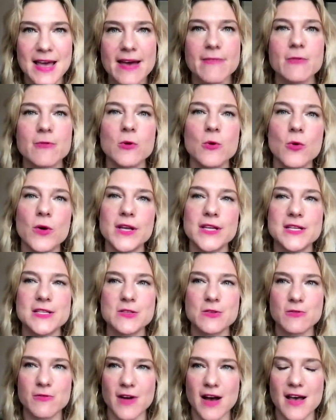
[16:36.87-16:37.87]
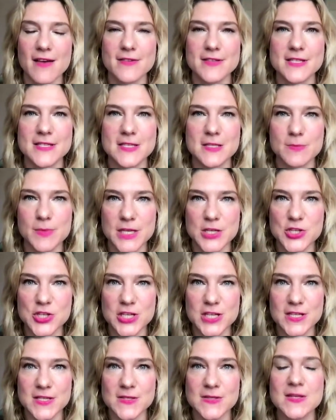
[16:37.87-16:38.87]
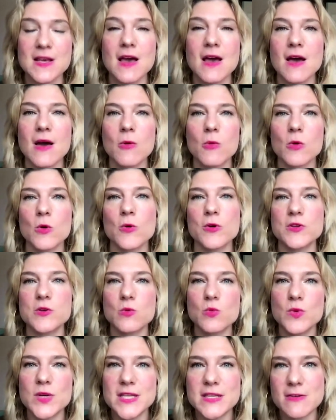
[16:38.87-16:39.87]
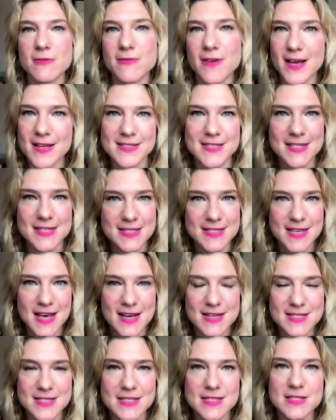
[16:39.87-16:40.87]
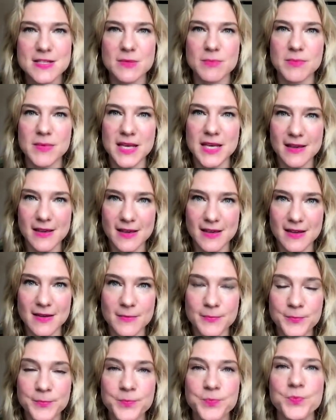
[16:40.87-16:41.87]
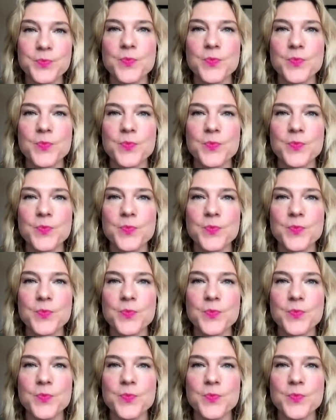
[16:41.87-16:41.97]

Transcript: If we're going to survive as a species, we're going to redefine success to mean